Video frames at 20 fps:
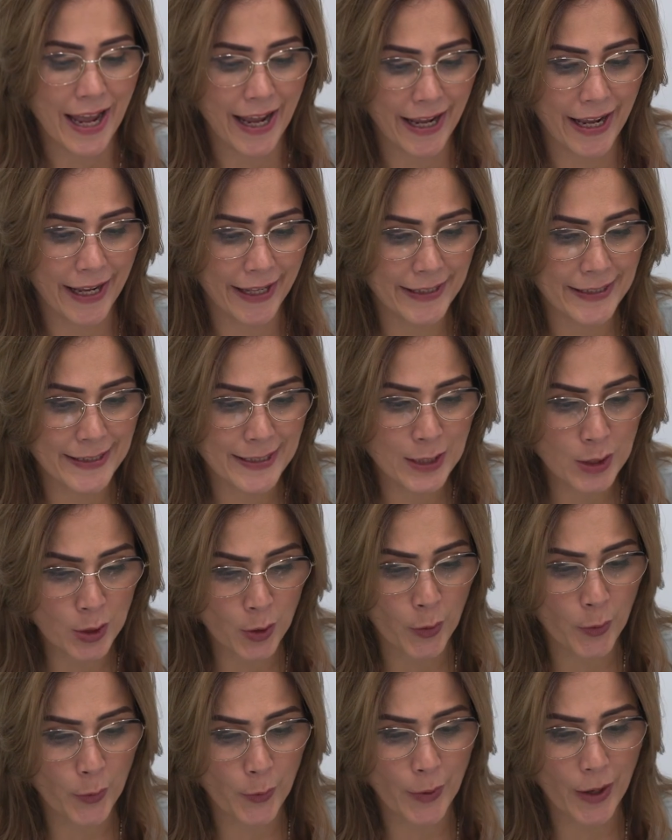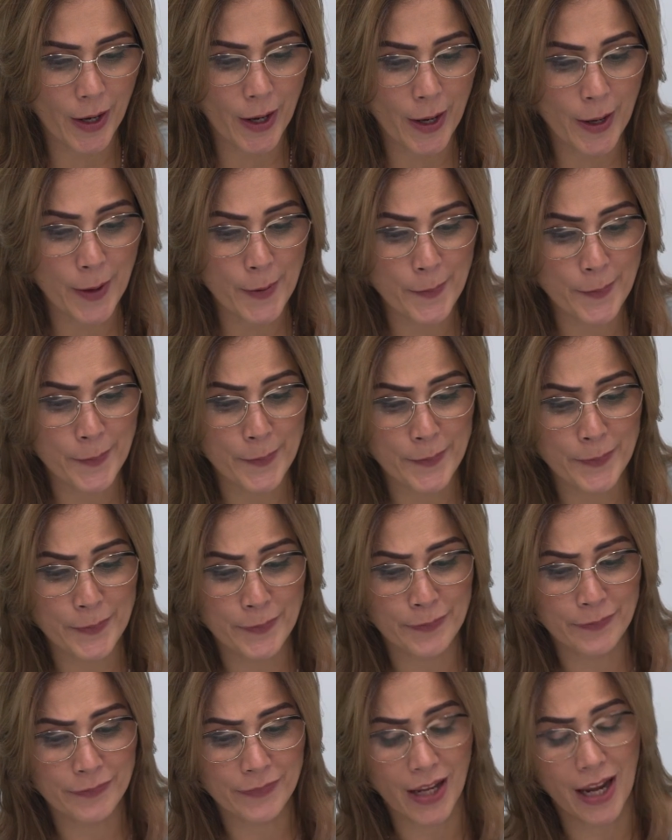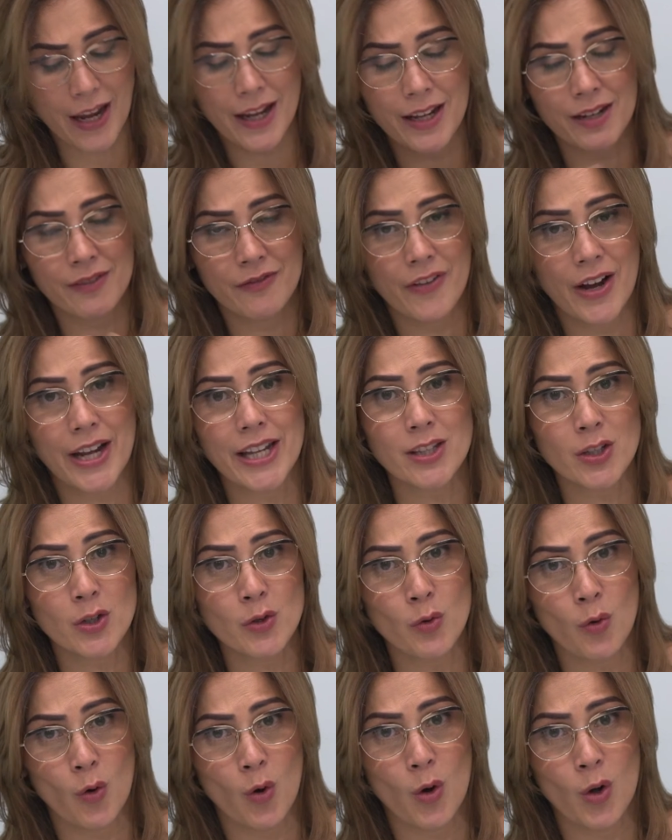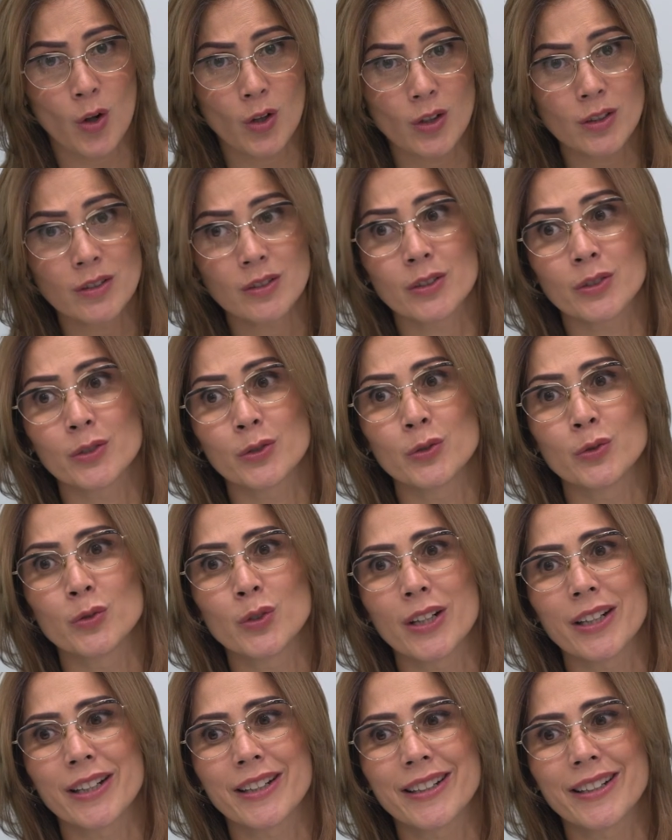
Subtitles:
And so I invite you all to